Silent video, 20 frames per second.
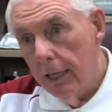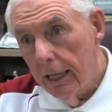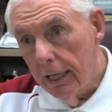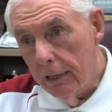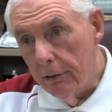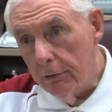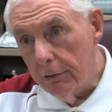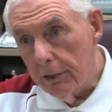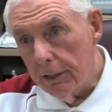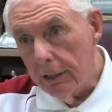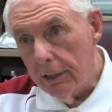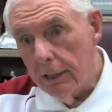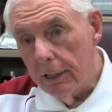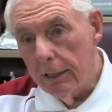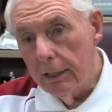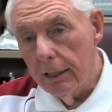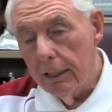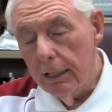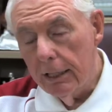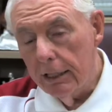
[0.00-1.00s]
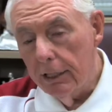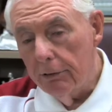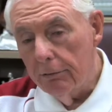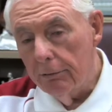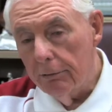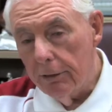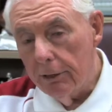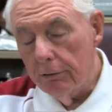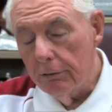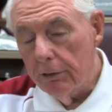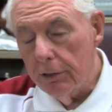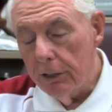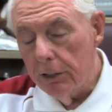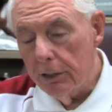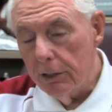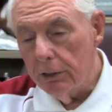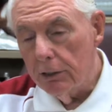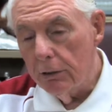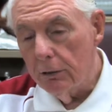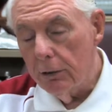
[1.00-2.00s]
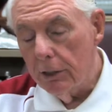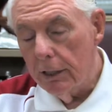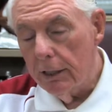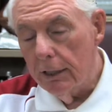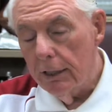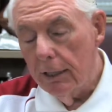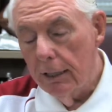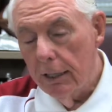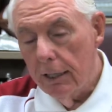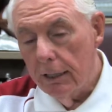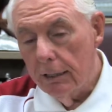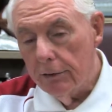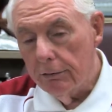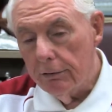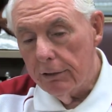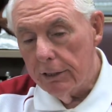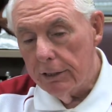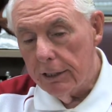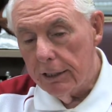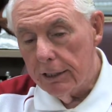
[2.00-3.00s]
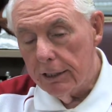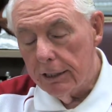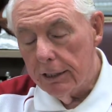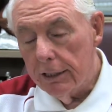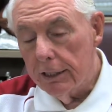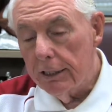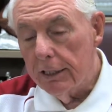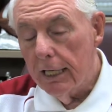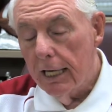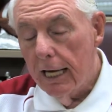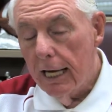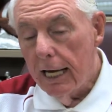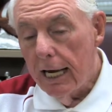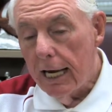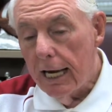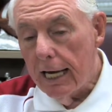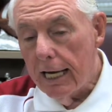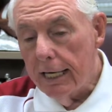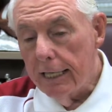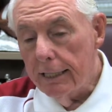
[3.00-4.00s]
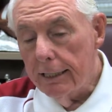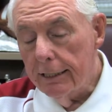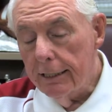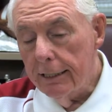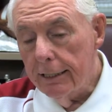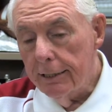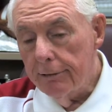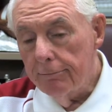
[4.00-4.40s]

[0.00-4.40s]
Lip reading: He was in the religious order, the Franciscans, and